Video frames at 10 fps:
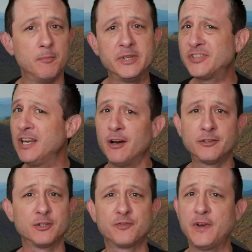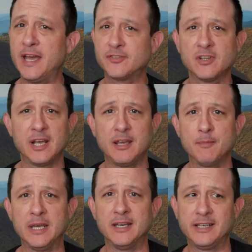You missing hunters fascinate me.